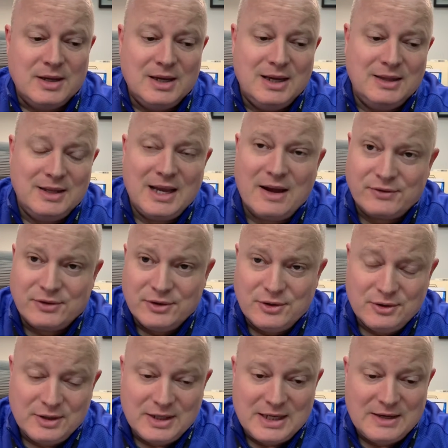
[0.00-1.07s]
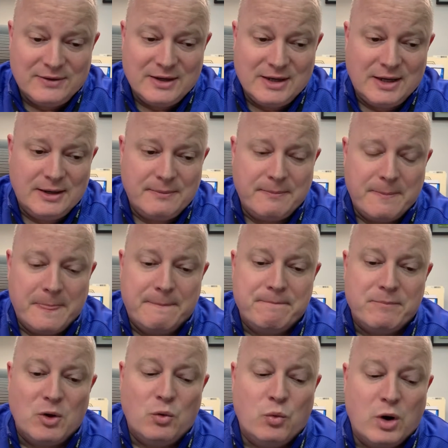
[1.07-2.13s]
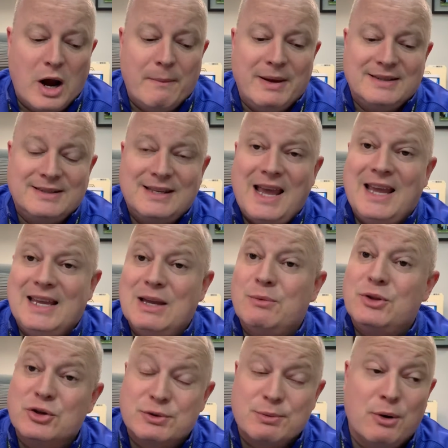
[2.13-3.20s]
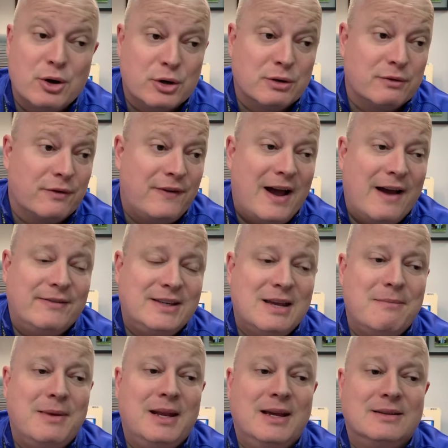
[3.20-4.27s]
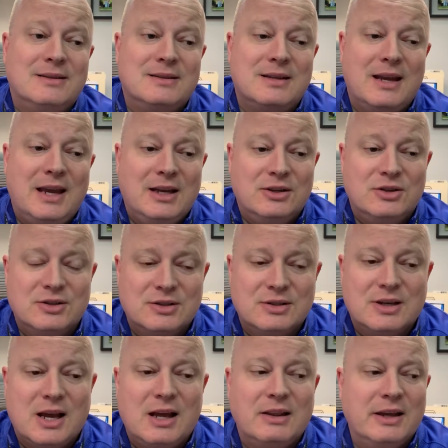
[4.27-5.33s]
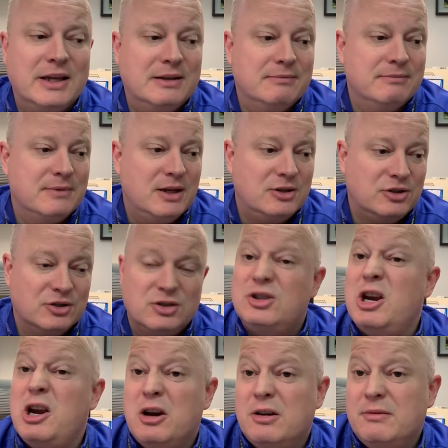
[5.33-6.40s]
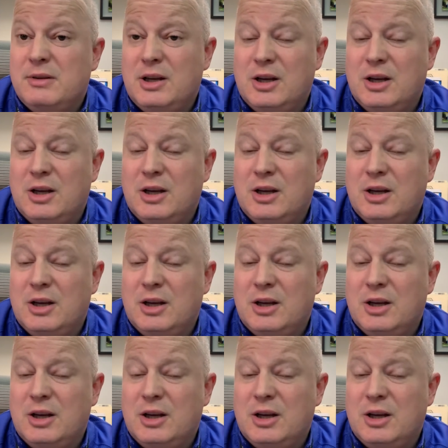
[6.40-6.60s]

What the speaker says: in the afternoon, evening, where I may say, get with your small group for 5-10 minutes and just kind of just share,